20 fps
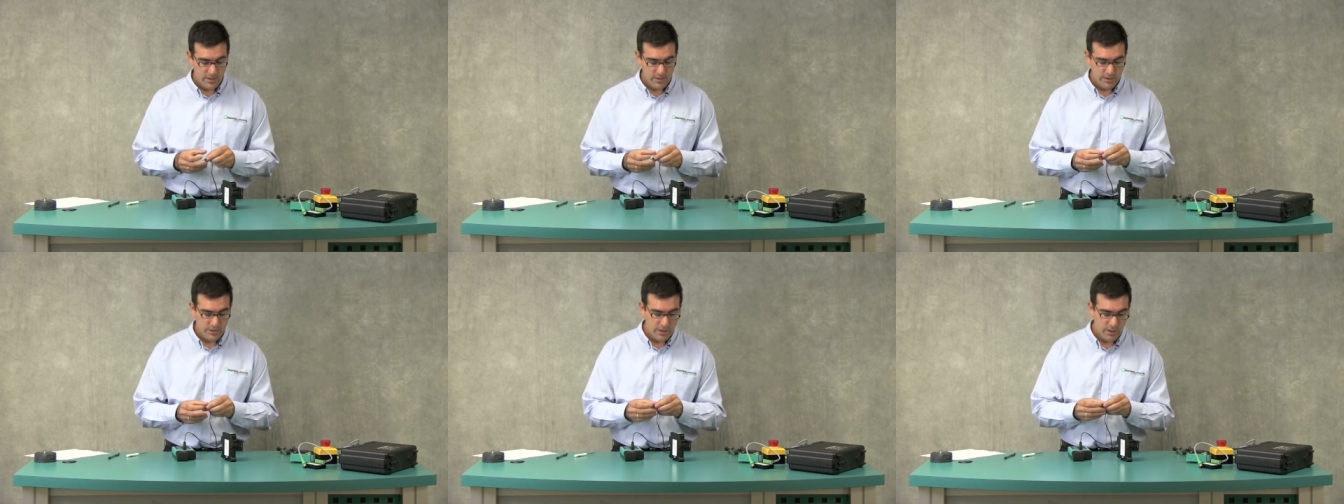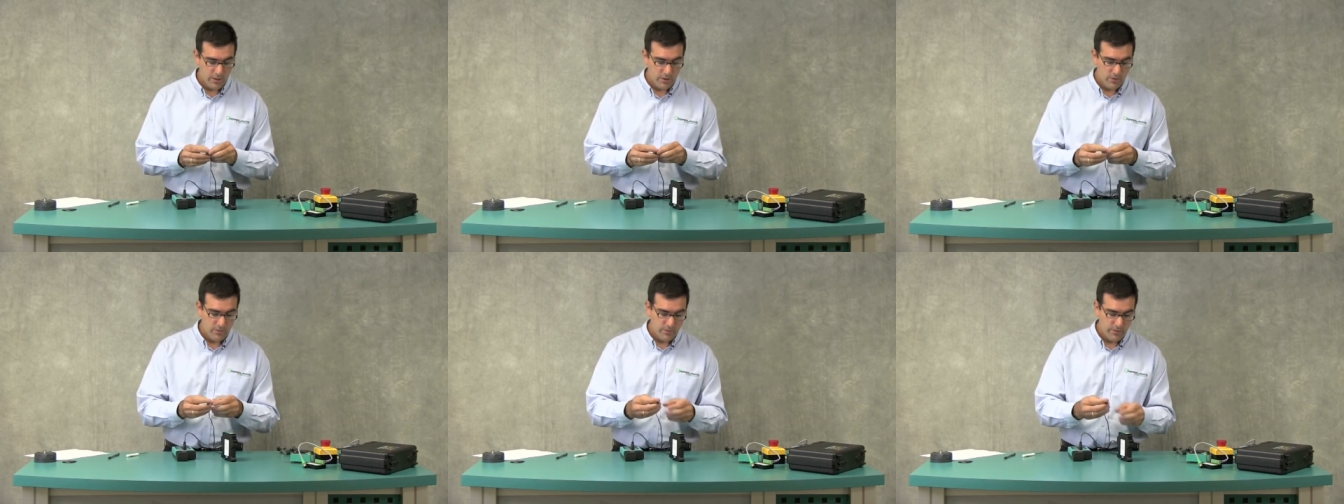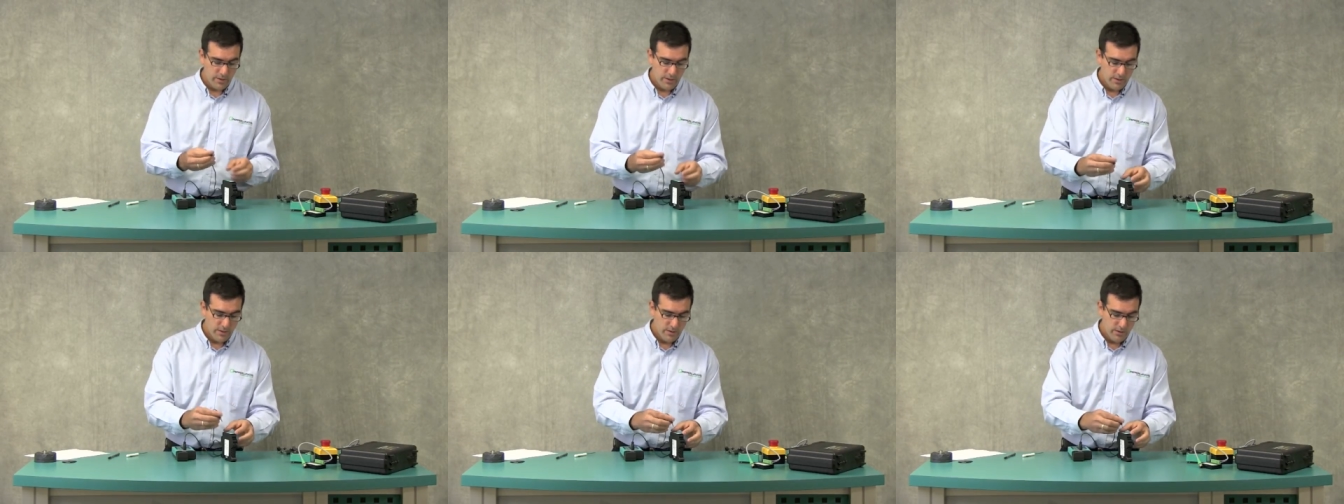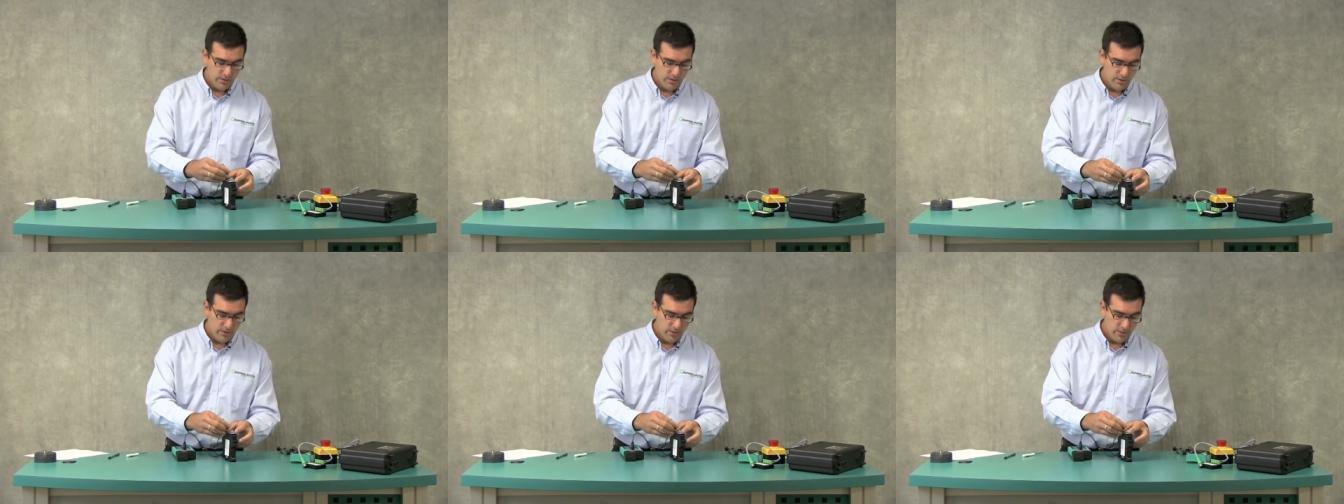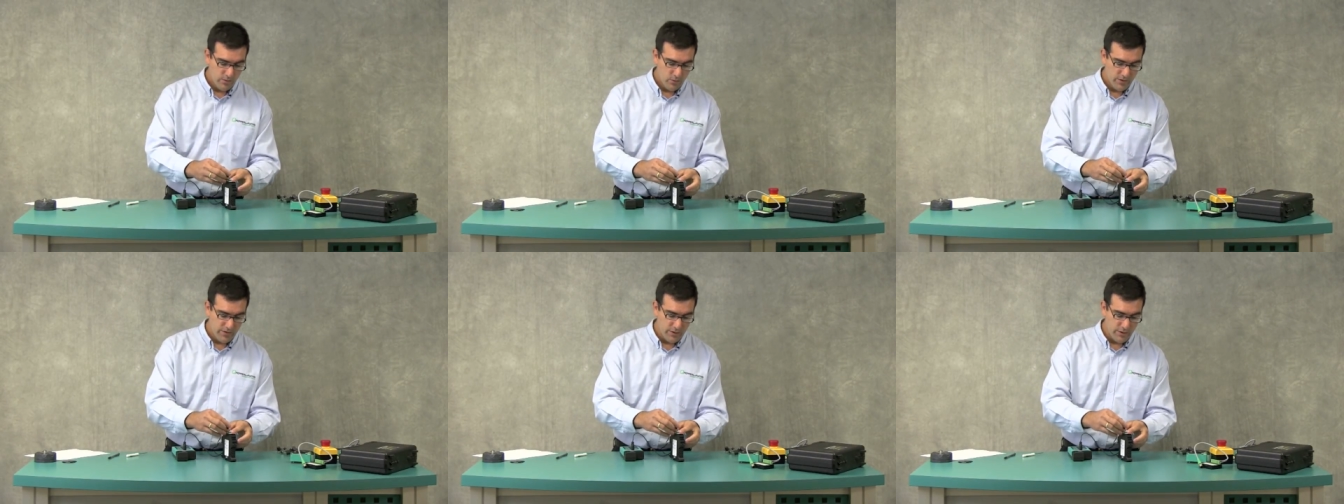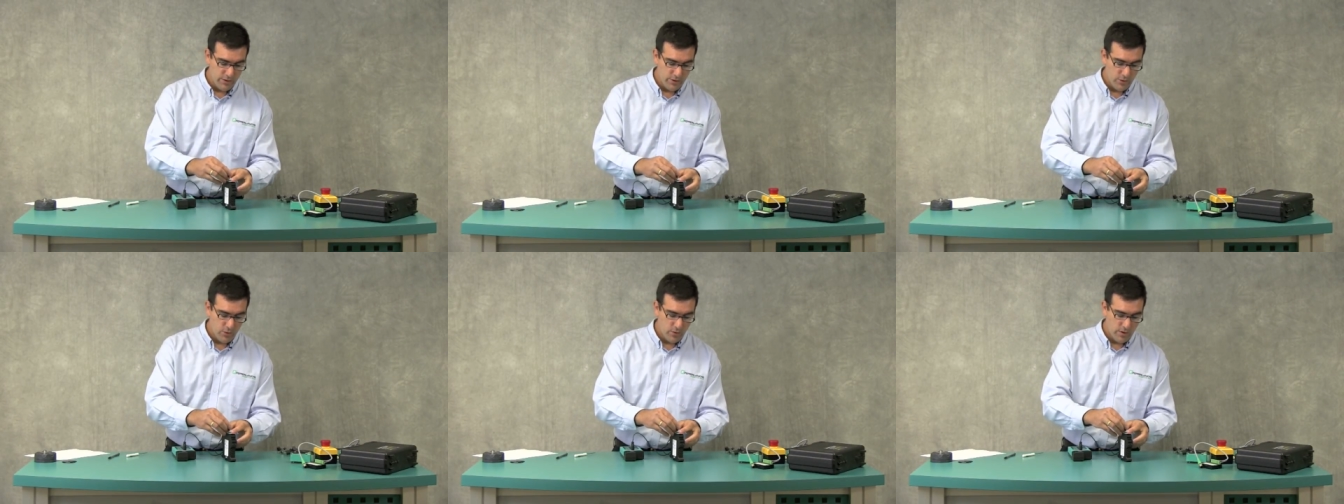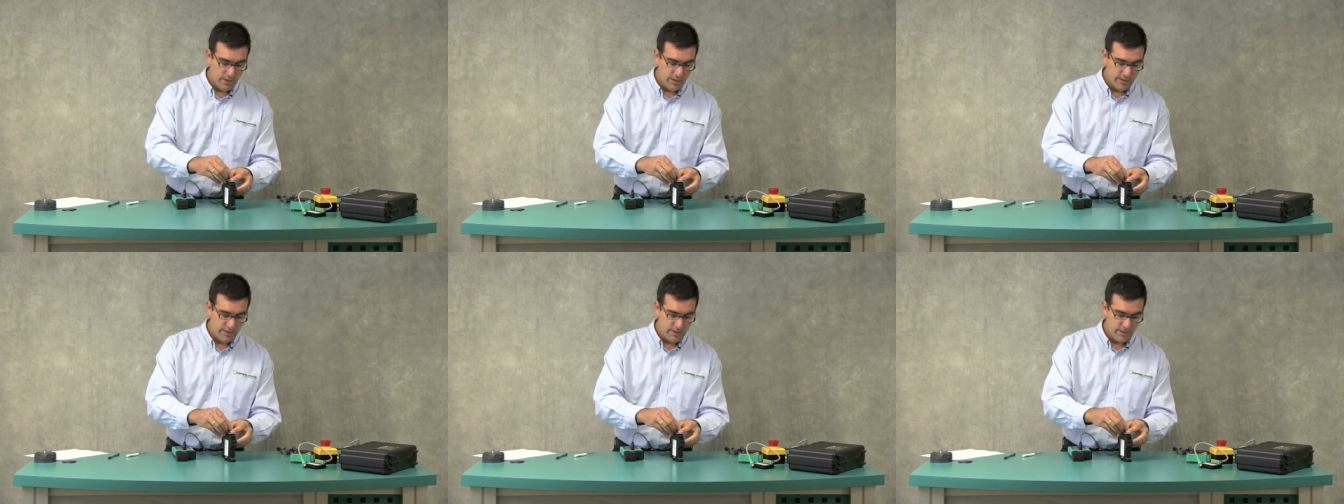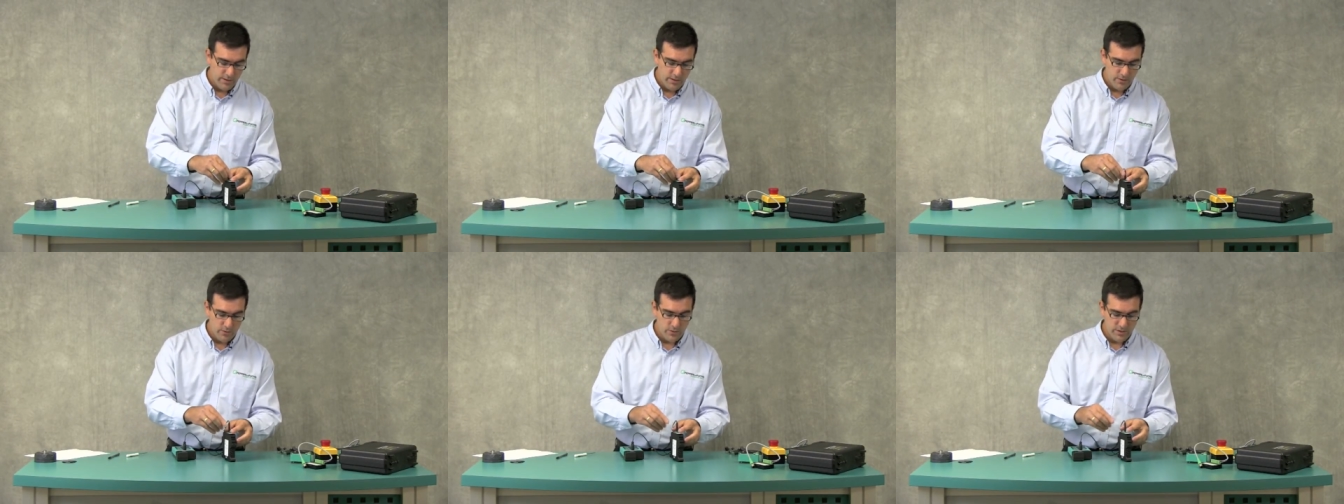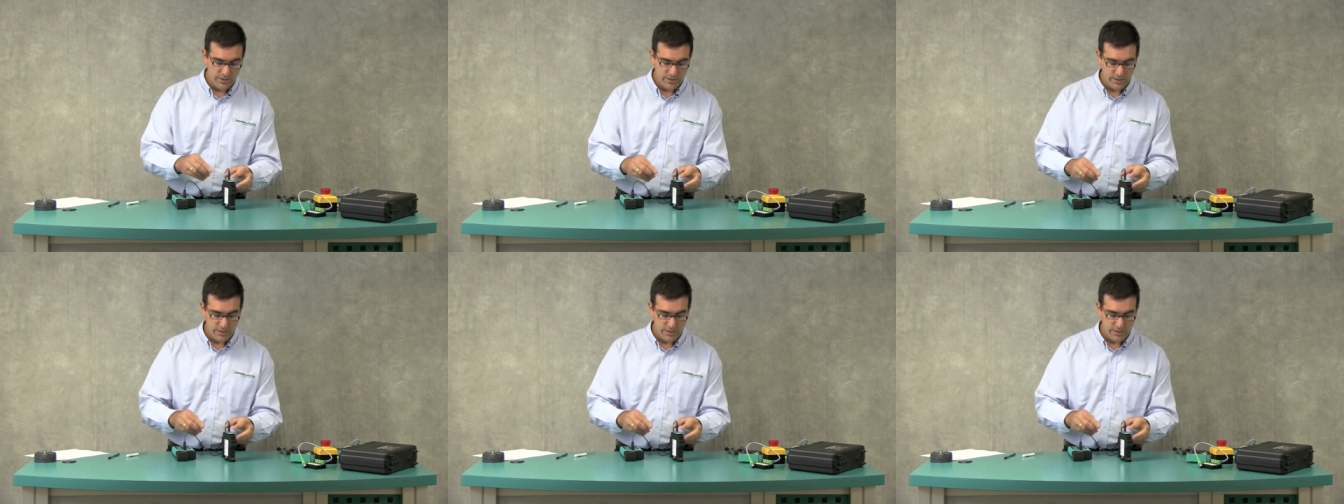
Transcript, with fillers: So with the new one, we